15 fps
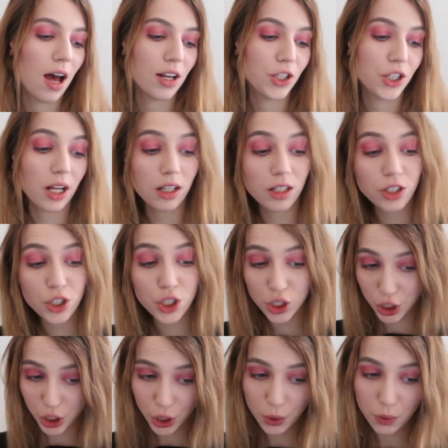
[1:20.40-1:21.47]
Challenge
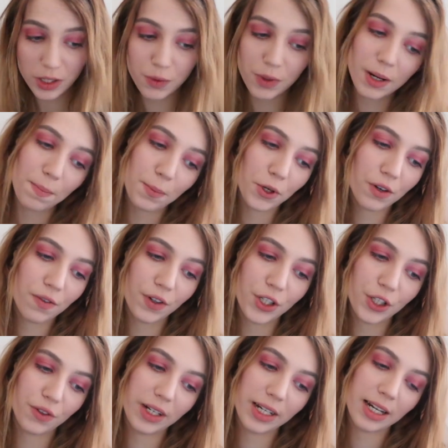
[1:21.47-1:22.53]
2 is read a book
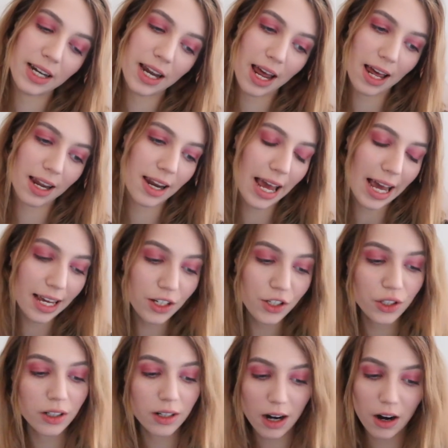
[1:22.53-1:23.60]
featuring an
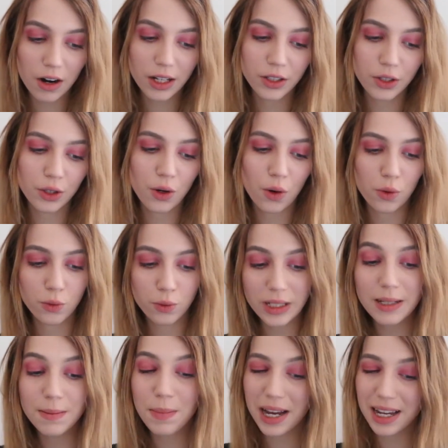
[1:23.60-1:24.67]
Asian character or
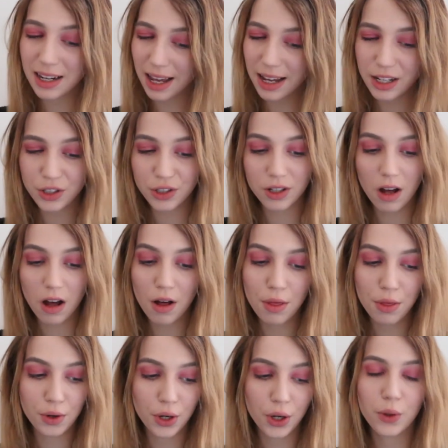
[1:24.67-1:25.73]
written by an Asian
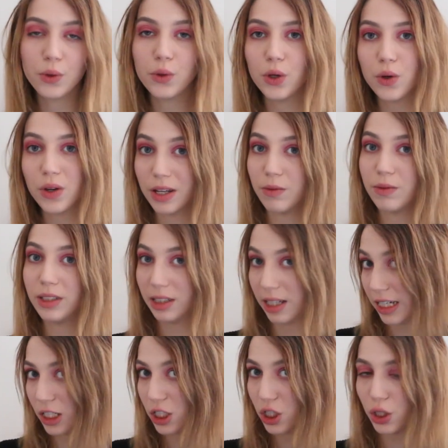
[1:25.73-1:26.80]
author who you can
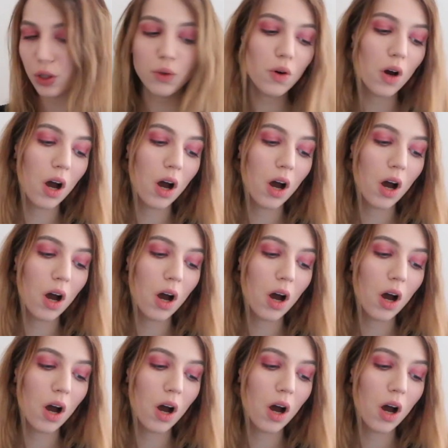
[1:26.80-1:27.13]
relate to.